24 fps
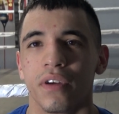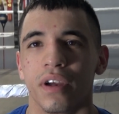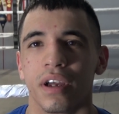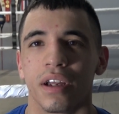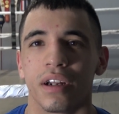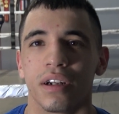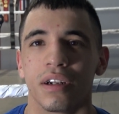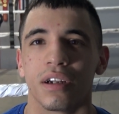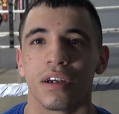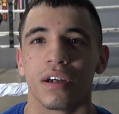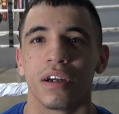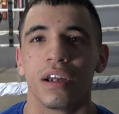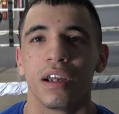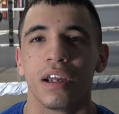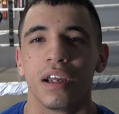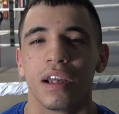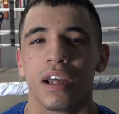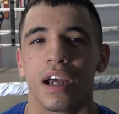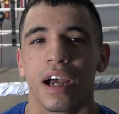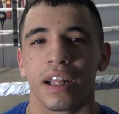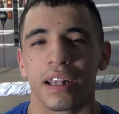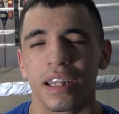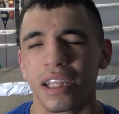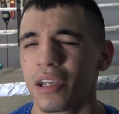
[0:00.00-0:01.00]
And
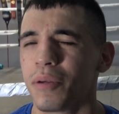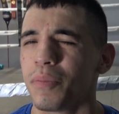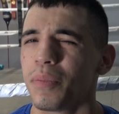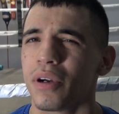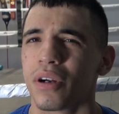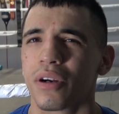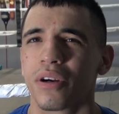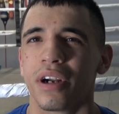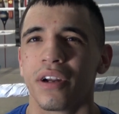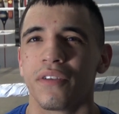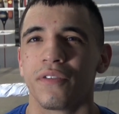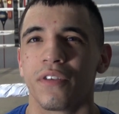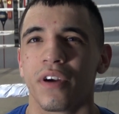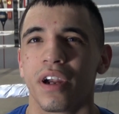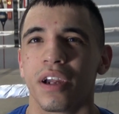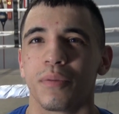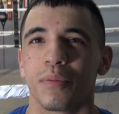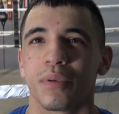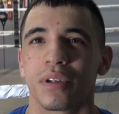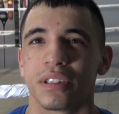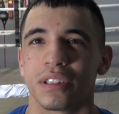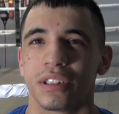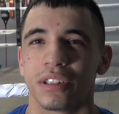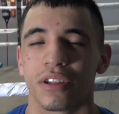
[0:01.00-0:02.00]
I think it'd be a great
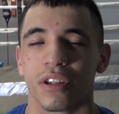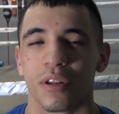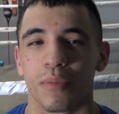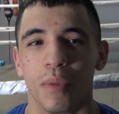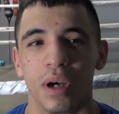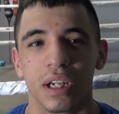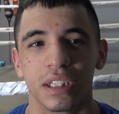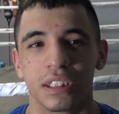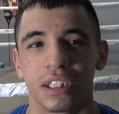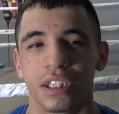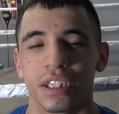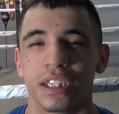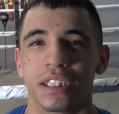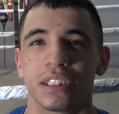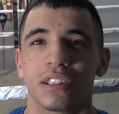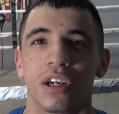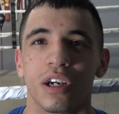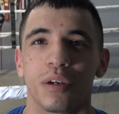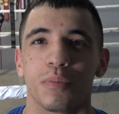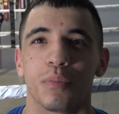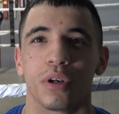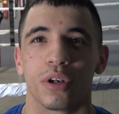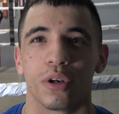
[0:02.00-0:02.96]
fight because, the monster hits hard,